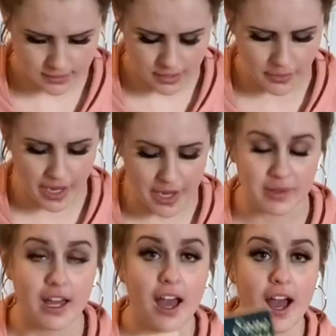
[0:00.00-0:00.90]
Okay,
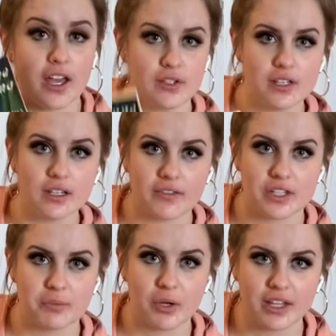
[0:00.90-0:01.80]
I used to love this
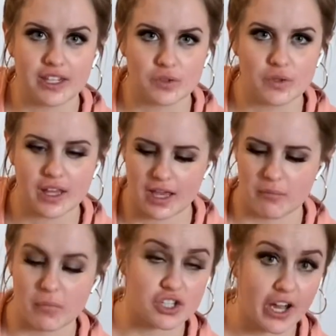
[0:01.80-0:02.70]
book. This was like
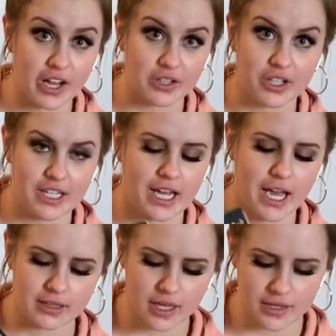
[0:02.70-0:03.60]
my childhood. I
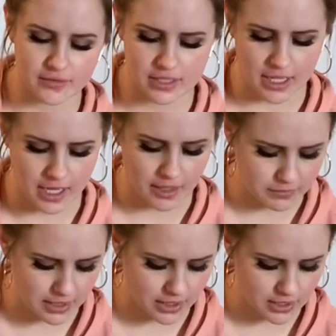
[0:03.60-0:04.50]
loved
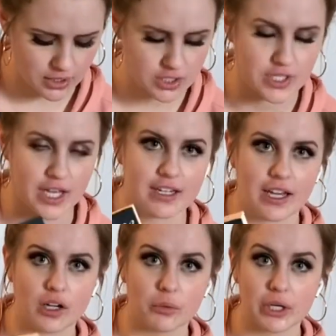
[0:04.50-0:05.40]
the Shannon
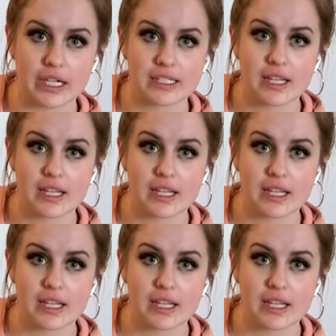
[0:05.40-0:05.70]
Hill books.